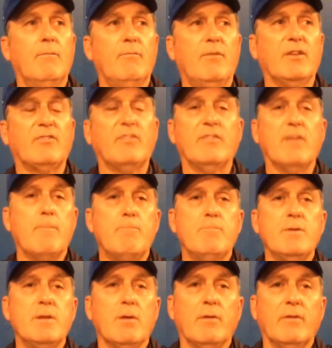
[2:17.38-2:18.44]
This
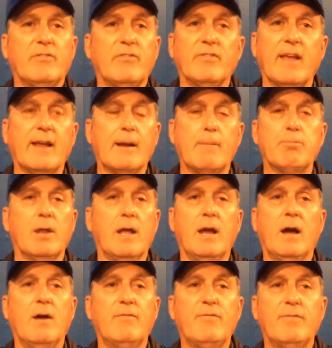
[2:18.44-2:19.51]
is like a
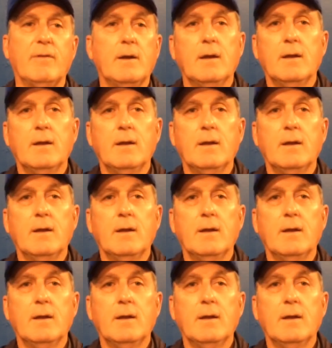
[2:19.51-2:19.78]
playoff